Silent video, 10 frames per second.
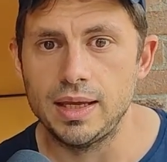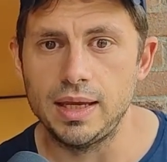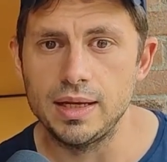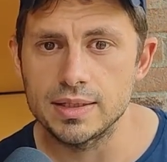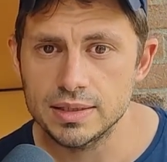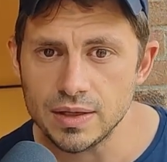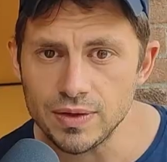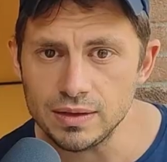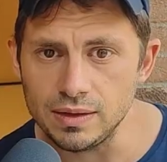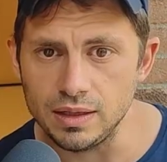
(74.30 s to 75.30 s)
In
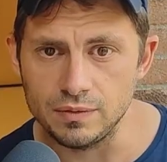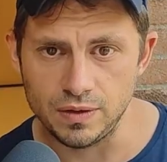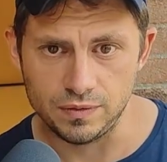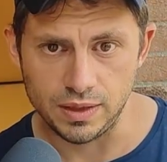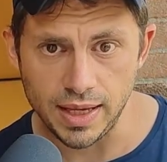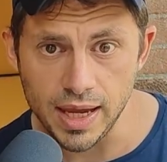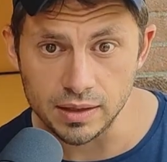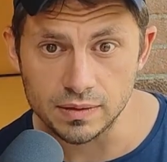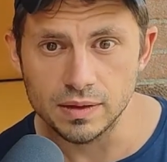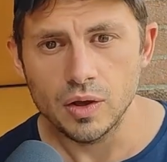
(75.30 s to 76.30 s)

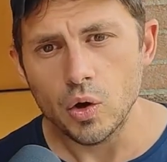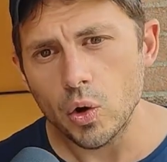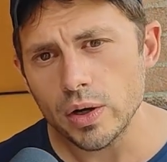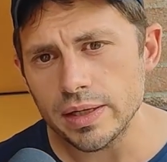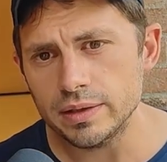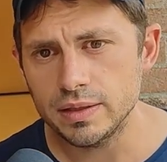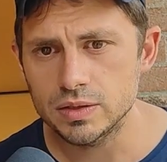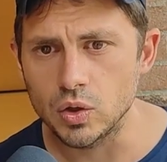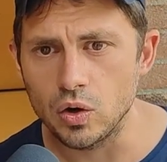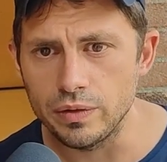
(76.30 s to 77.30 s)
1758, Euler
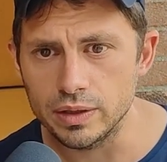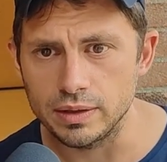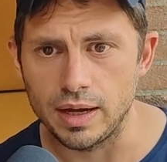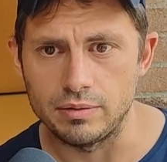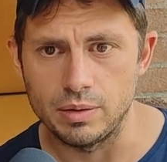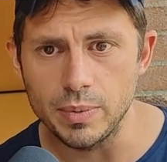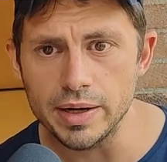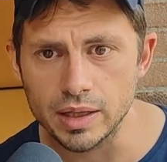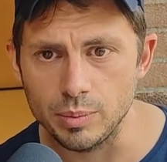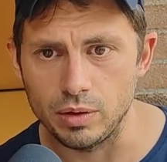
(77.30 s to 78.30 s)
discovered a
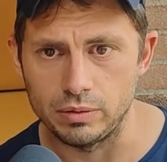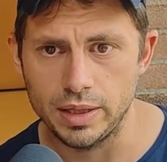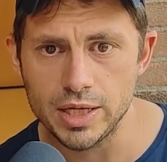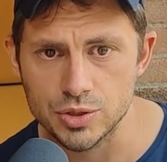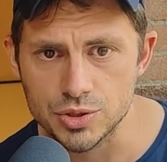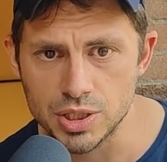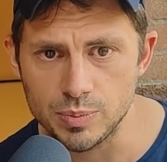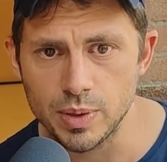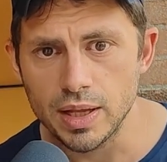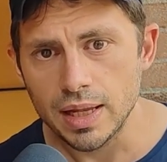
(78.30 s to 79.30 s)
remarkable relationship
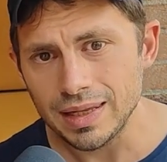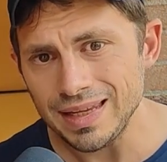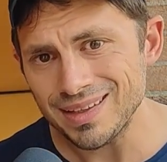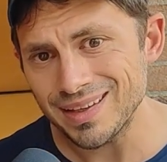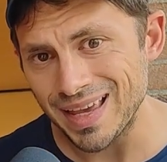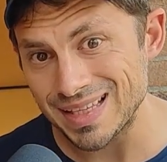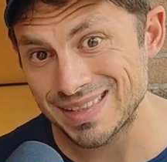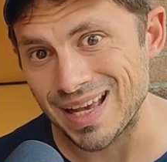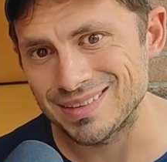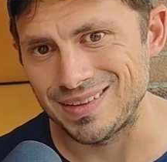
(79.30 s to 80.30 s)
linking
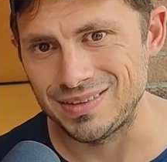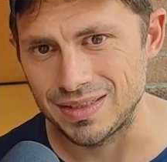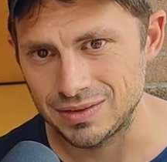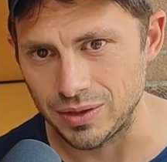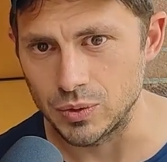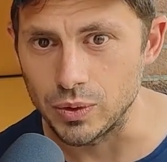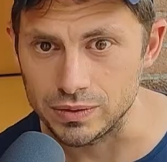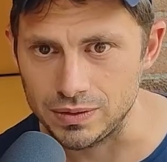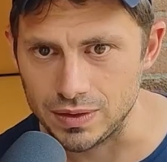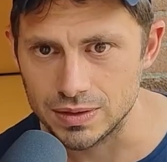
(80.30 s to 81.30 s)
exactly these 3
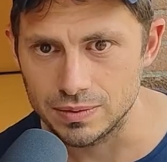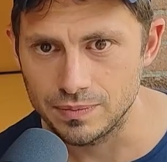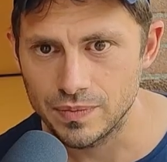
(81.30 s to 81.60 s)
quantities.